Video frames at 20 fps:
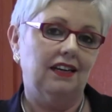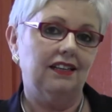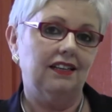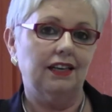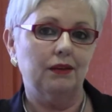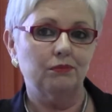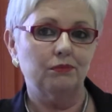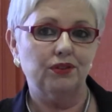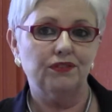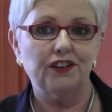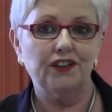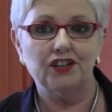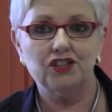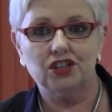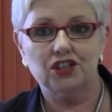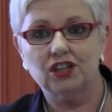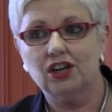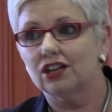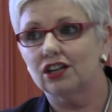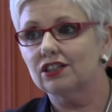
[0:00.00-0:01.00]
I think
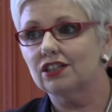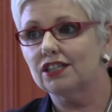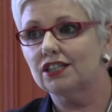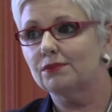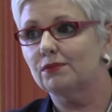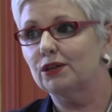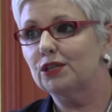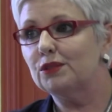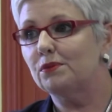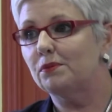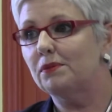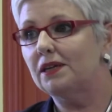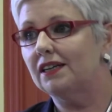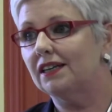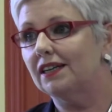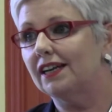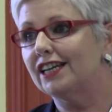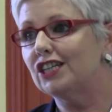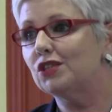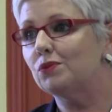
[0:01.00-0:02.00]
Professor Curtis must be
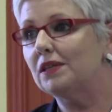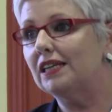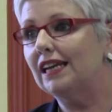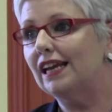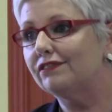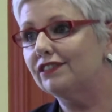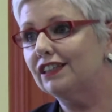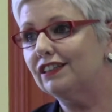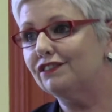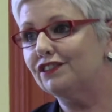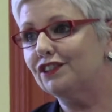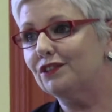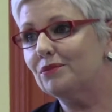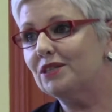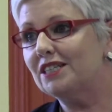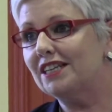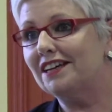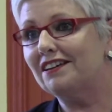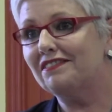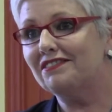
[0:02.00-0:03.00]
making a nice wee living for
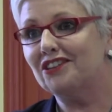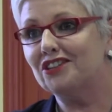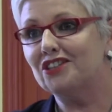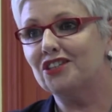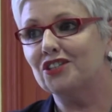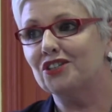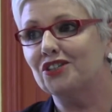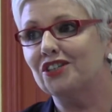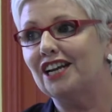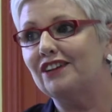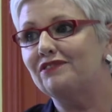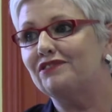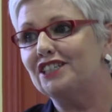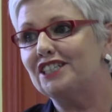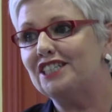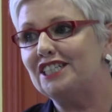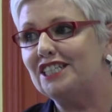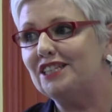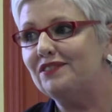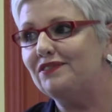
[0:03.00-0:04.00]
himself because he's on
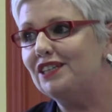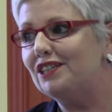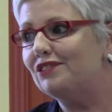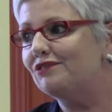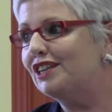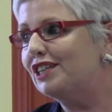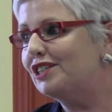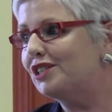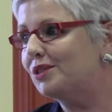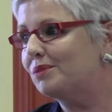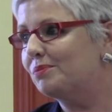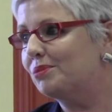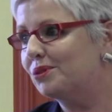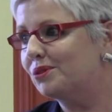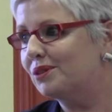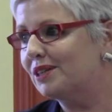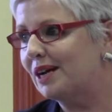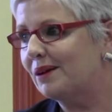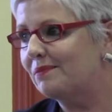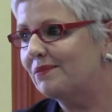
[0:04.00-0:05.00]
every TV and radio
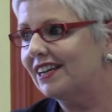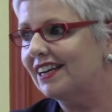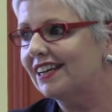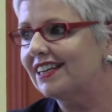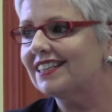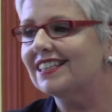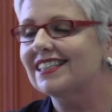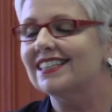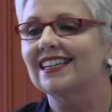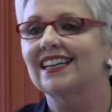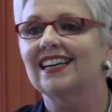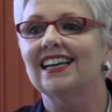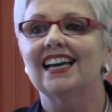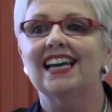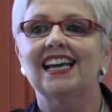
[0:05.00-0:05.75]
programme there is.